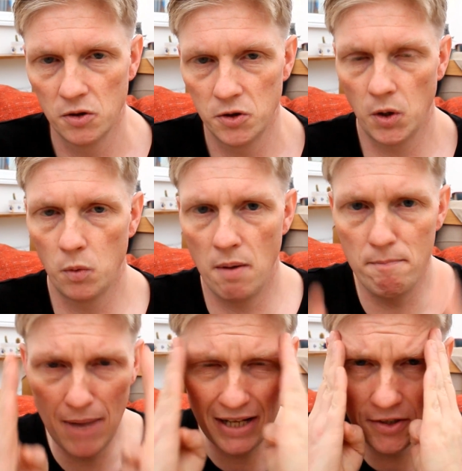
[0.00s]
so that
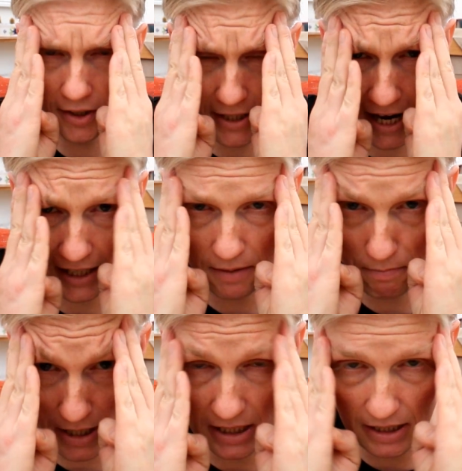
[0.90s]
mentally I can
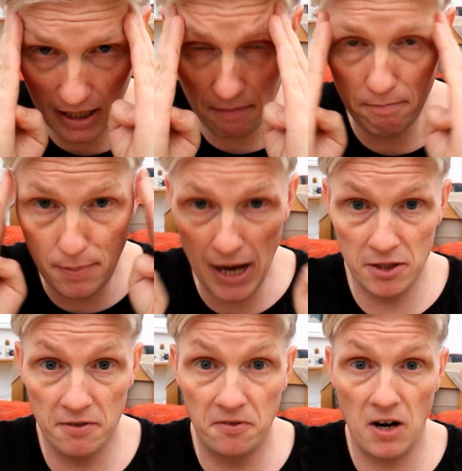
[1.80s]
be in a
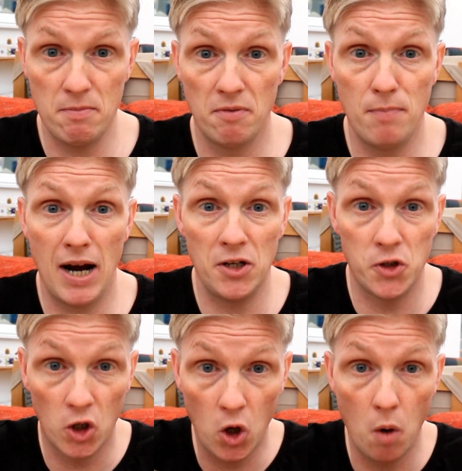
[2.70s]
better frame of
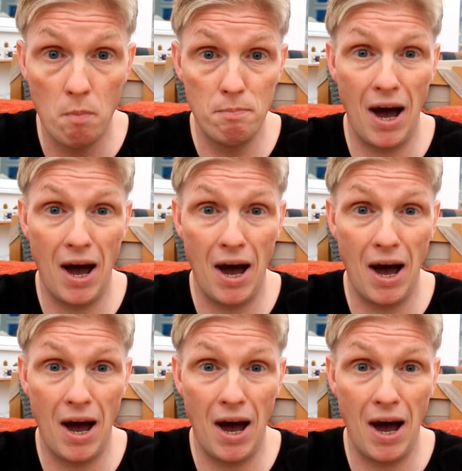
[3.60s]
mind to come